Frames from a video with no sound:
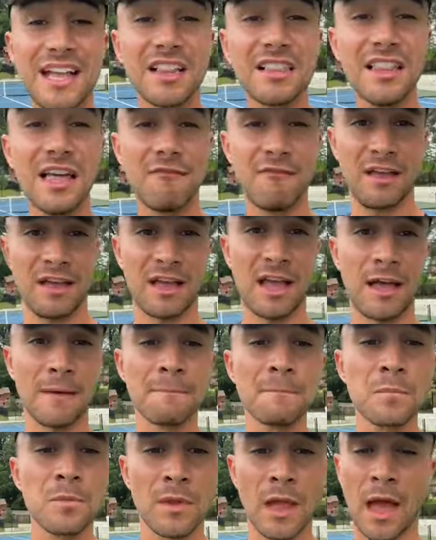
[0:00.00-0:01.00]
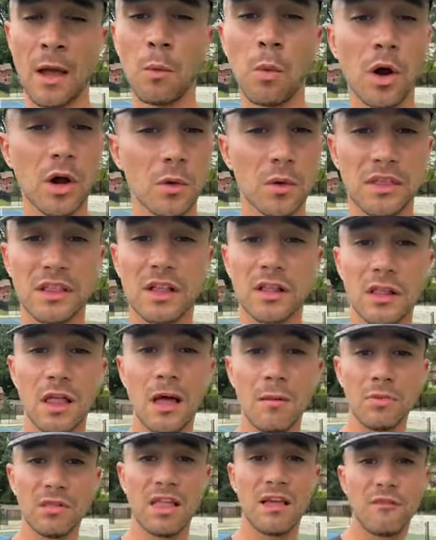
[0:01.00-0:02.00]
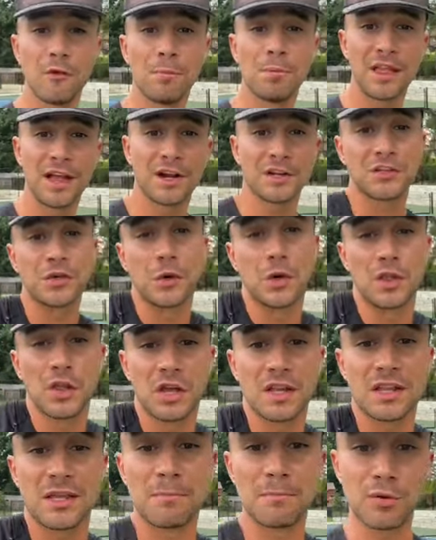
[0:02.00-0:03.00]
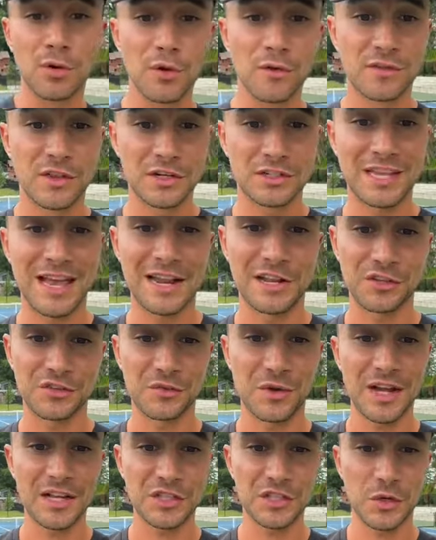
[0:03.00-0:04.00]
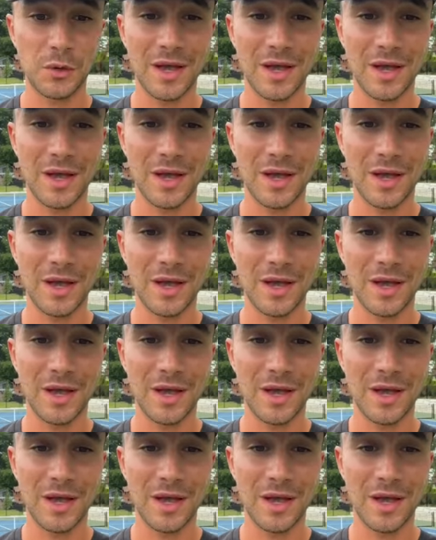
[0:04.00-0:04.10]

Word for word: I make a living. I, I work with club level players who are looking to improve their tennis, right?